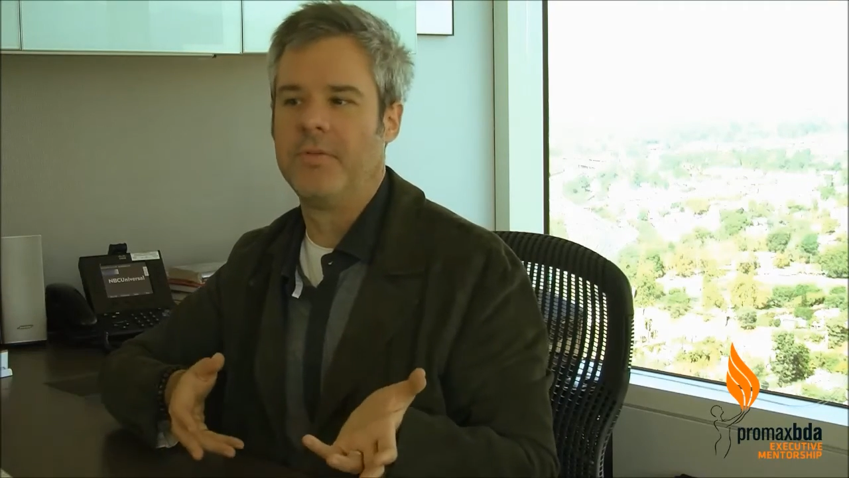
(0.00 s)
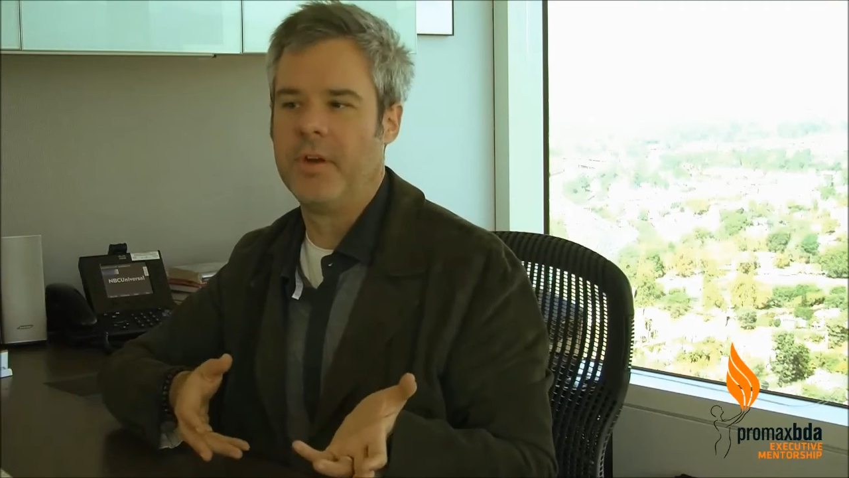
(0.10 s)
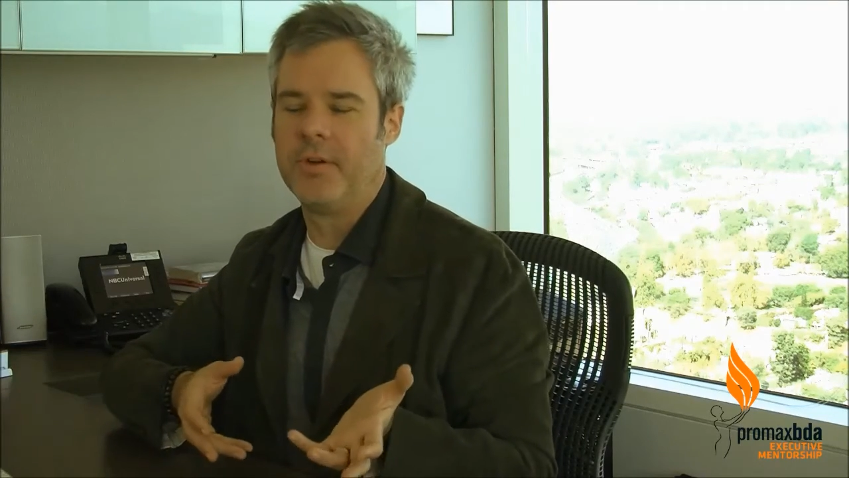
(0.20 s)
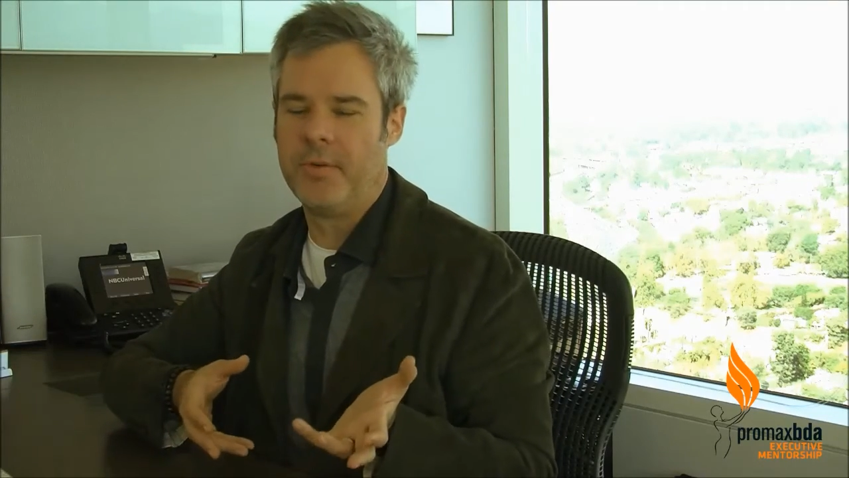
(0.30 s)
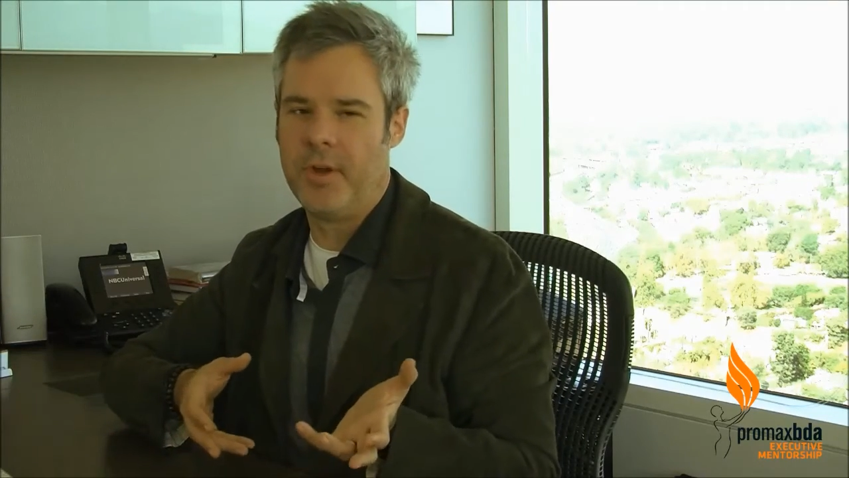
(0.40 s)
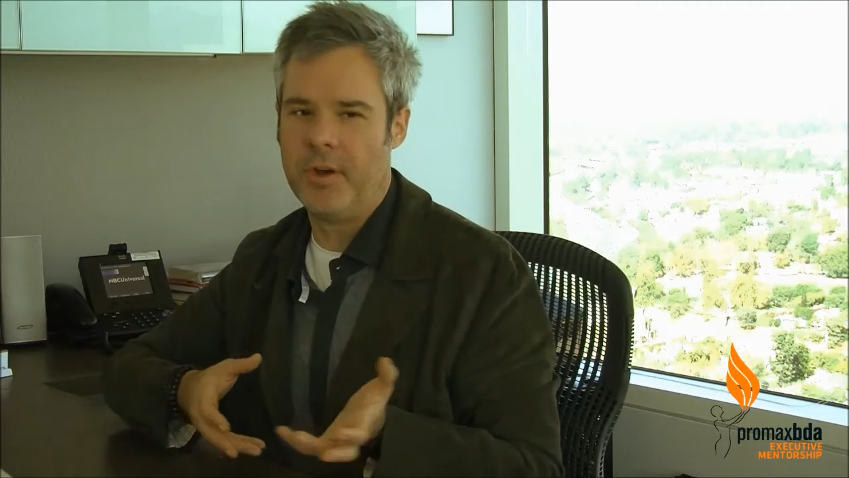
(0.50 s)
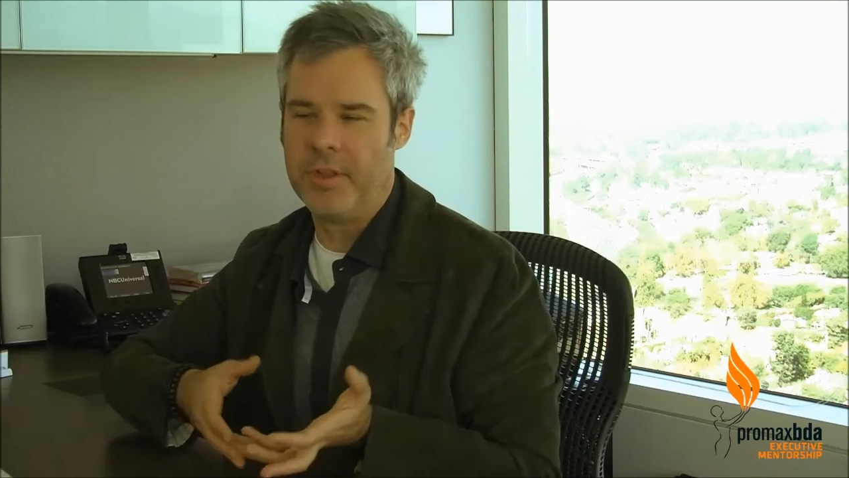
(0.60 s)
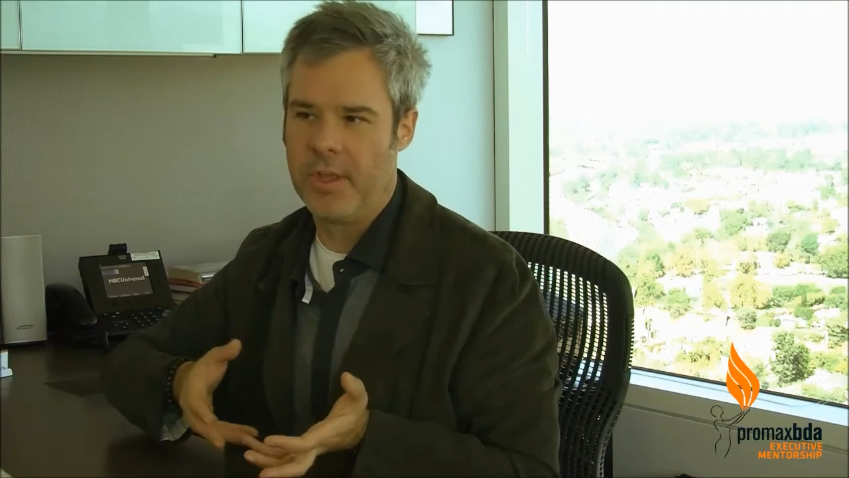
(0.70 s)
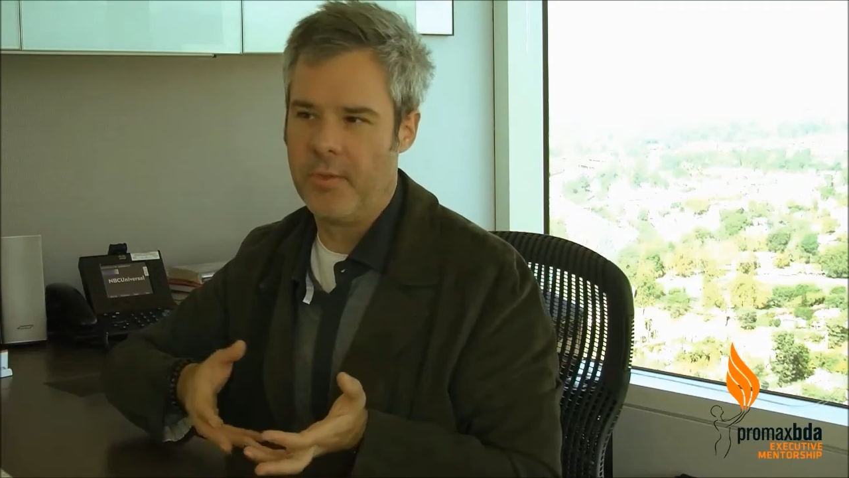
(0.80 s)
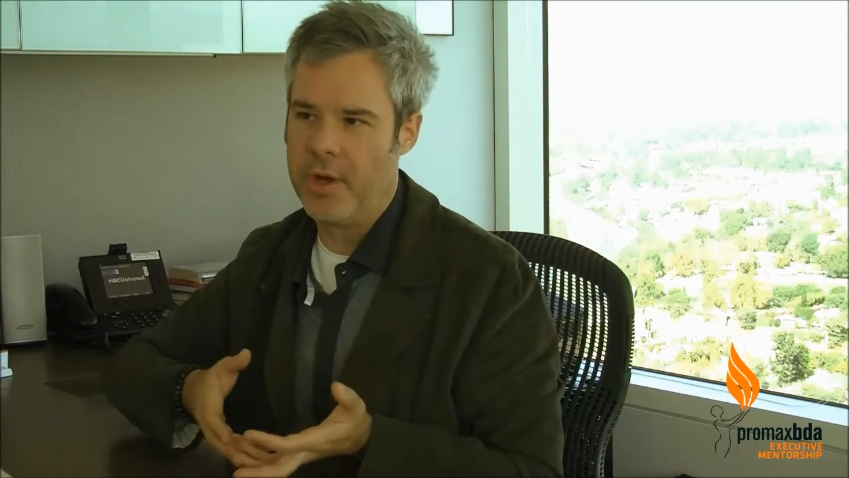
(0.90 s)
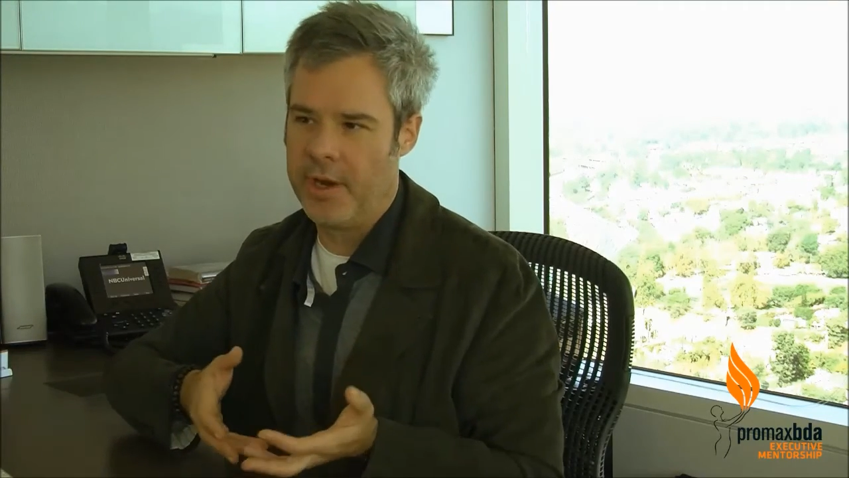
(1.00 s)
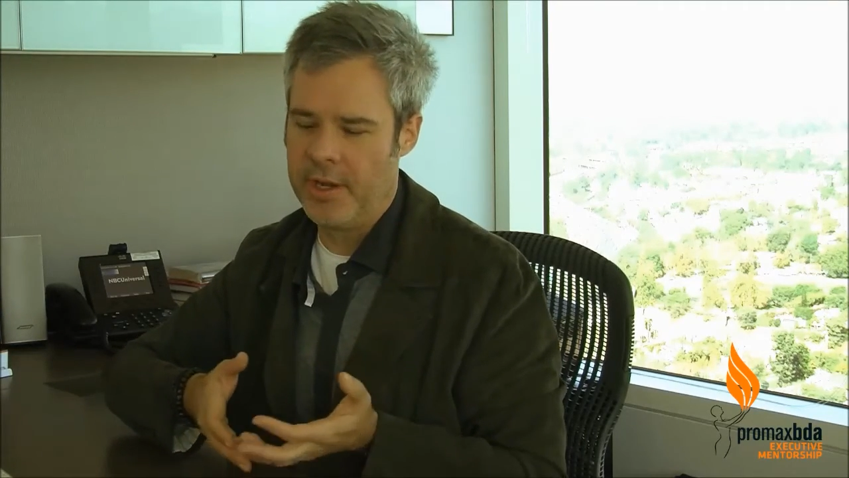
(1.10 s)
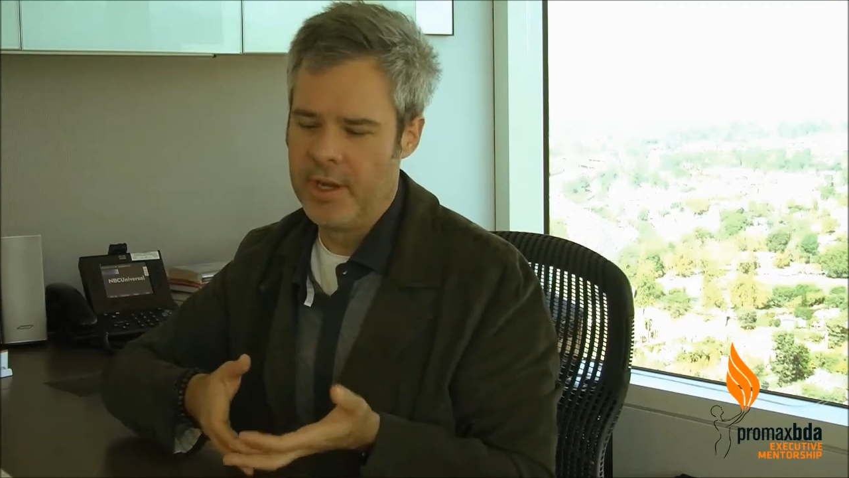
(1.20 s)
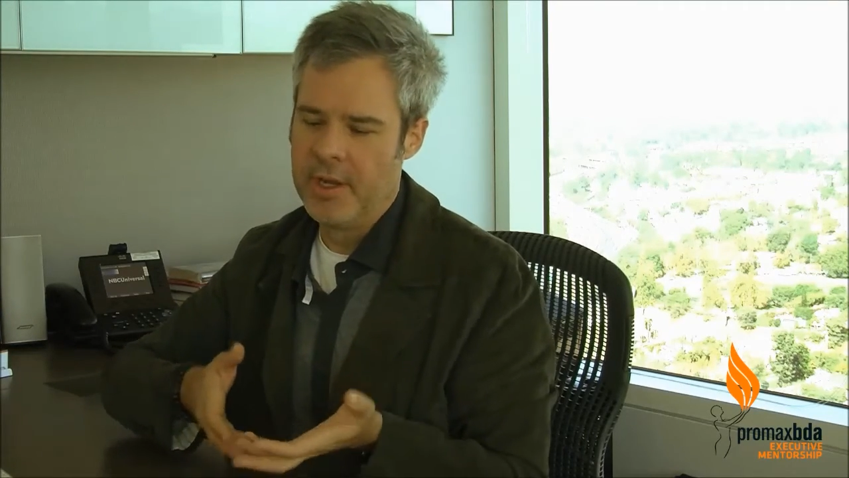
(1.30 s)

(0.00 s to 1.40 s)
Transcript: if you don't know that you want to